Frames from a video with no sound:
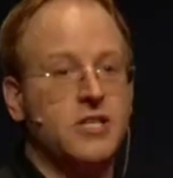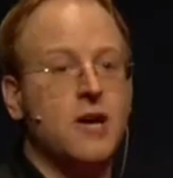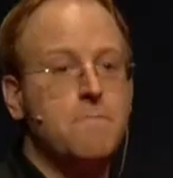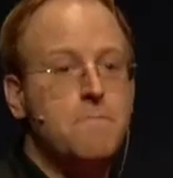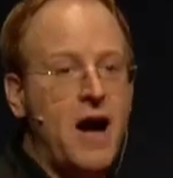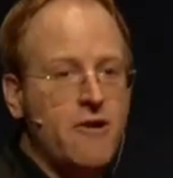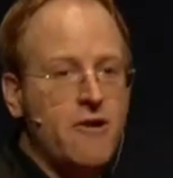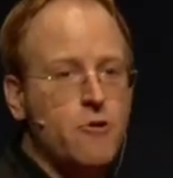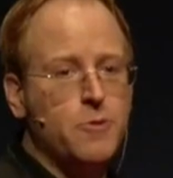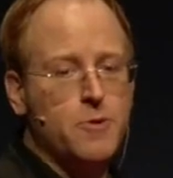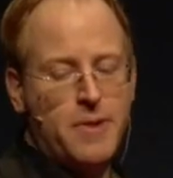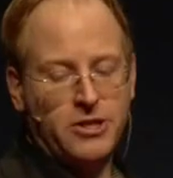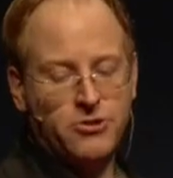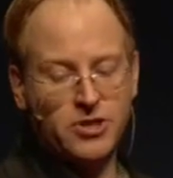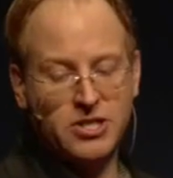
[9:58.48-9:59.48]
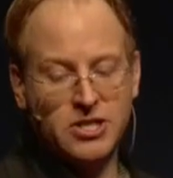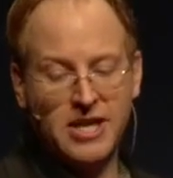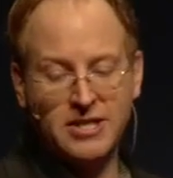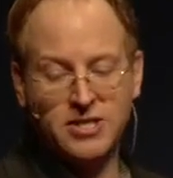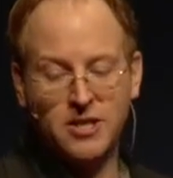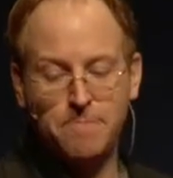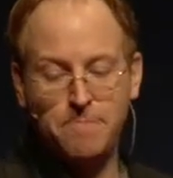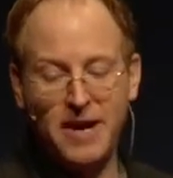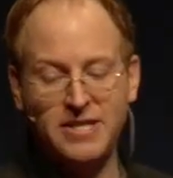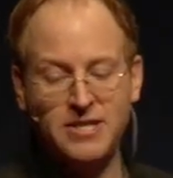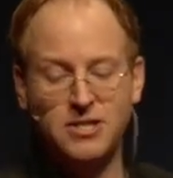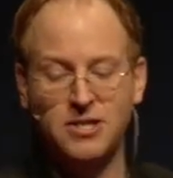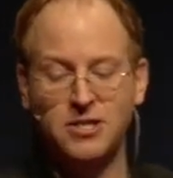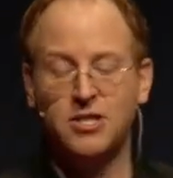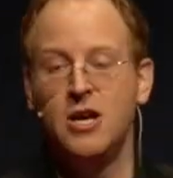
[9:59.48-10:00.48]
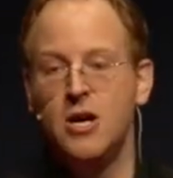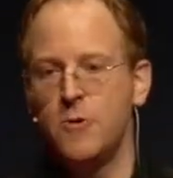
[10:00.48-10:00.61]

comparable metrics against competitors,